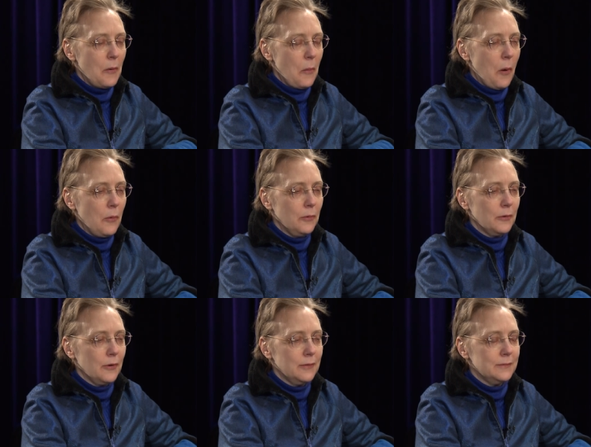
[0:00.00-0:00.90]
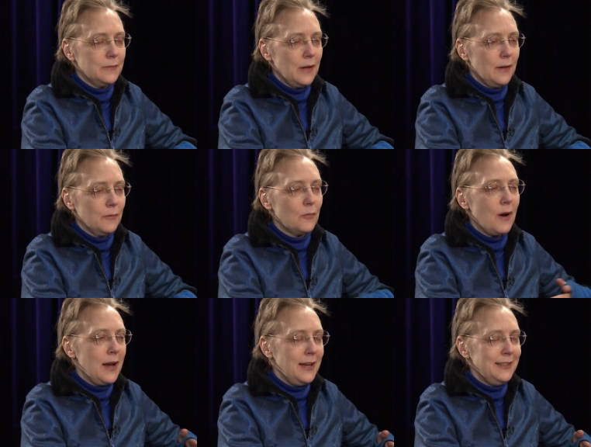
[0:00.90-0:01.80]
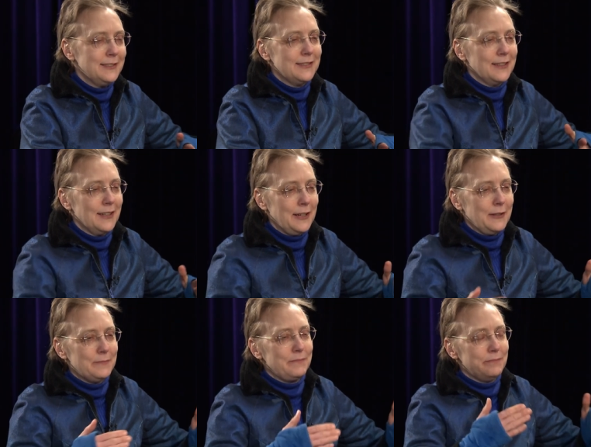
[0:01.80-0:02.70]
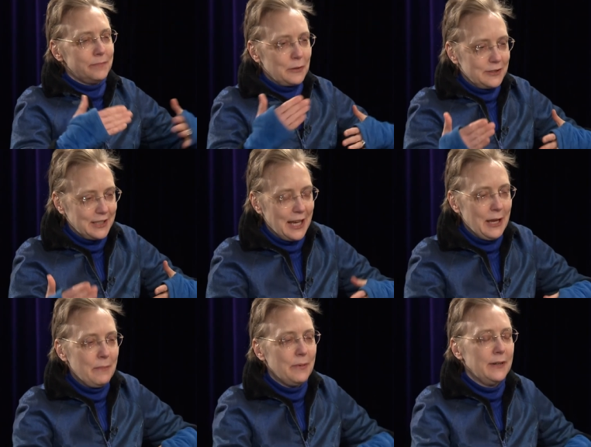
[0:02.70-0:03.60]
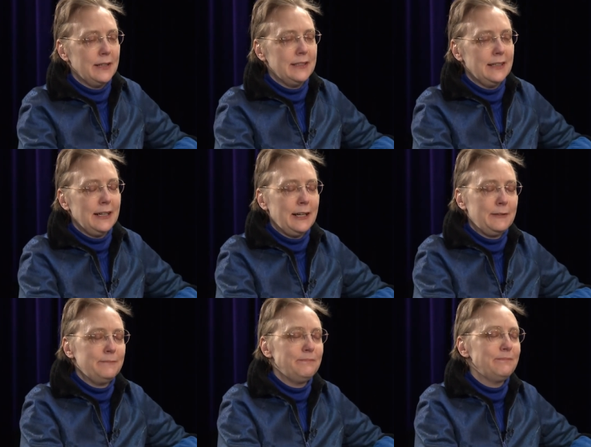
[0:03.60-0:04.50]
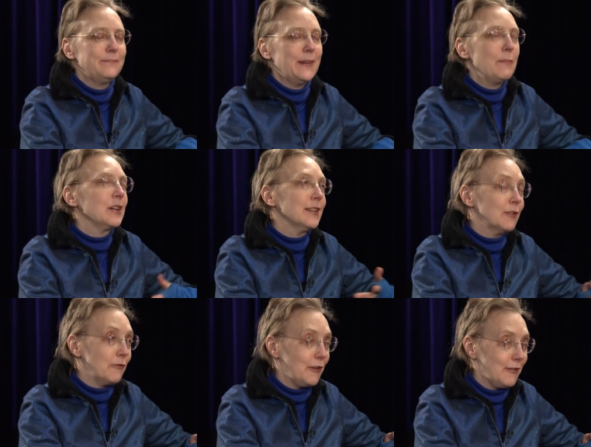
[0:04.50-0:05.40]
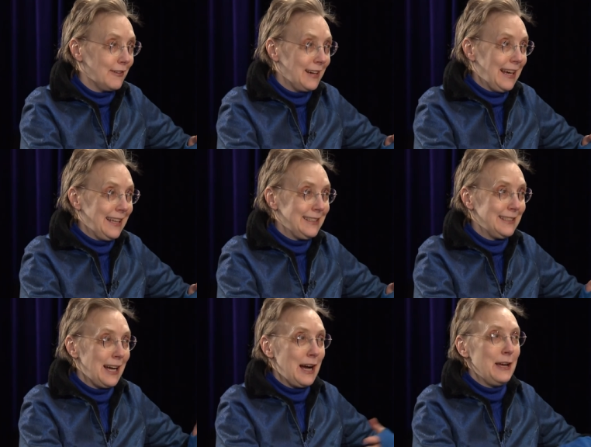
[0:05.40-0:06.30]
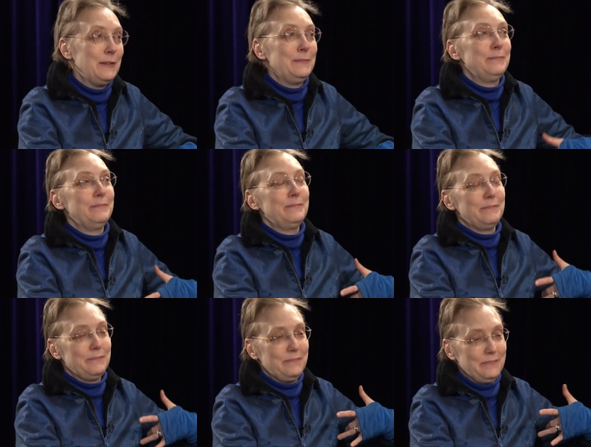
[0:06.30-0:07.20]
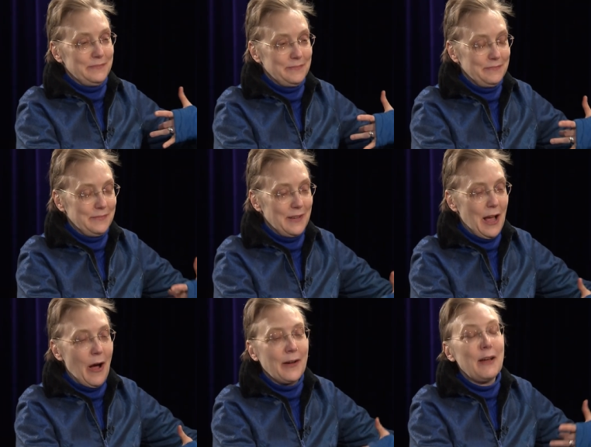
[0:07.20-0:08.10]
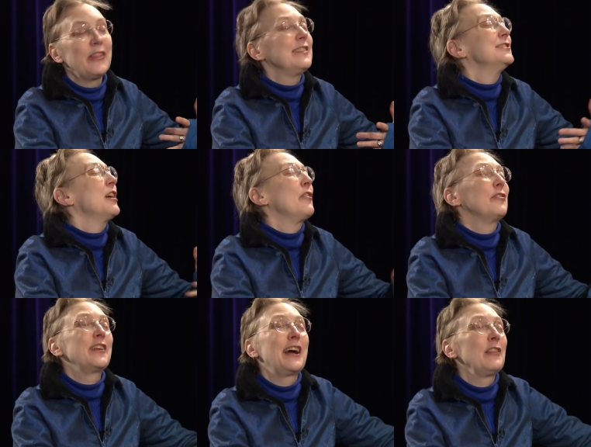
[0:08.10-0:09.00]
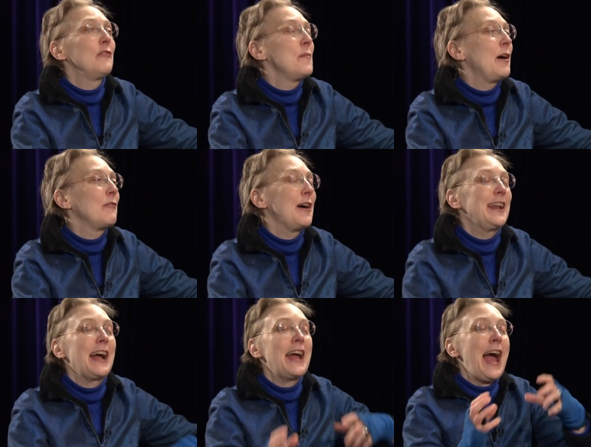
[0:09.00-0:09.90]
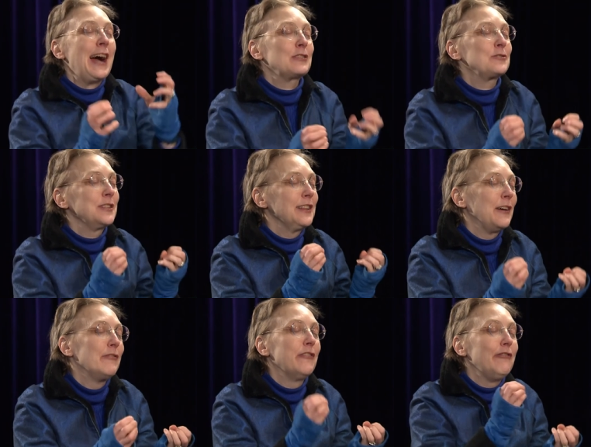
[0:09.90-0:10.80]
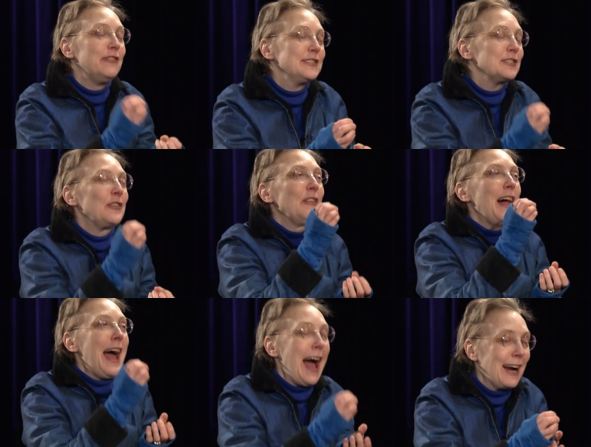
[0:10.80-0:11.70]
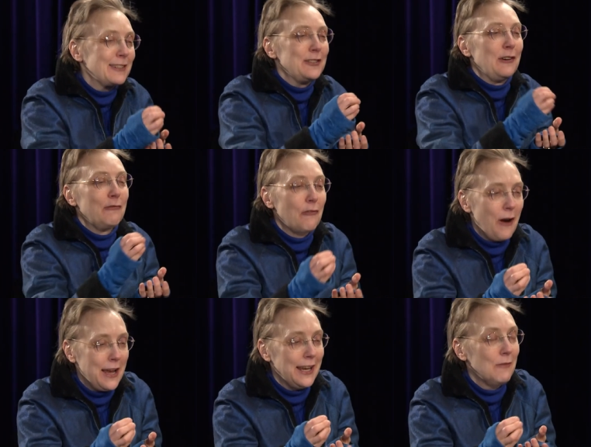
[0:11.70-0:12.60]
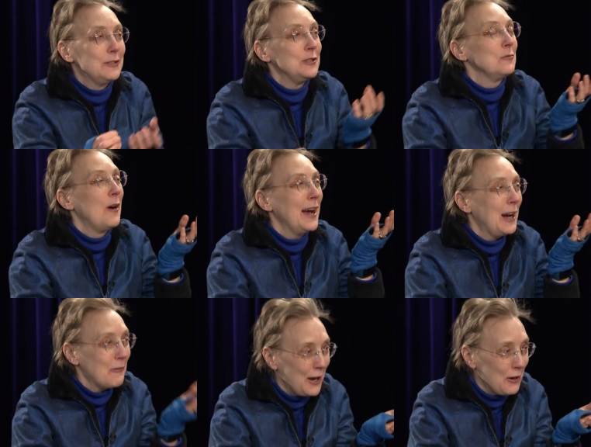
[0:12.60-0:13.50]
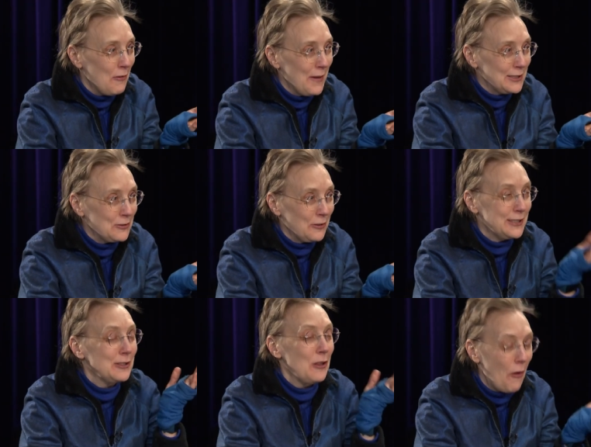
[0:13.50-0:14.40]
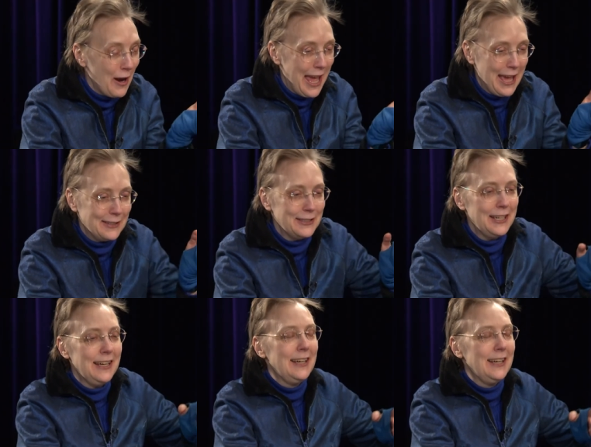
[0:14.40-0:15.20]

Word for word: won't write uh, per se, but um, I'm a calligrapher, and I'm okay. That's the other thing I love about writing. I actually love the physical act of writing, which is why I write all my stories longhand.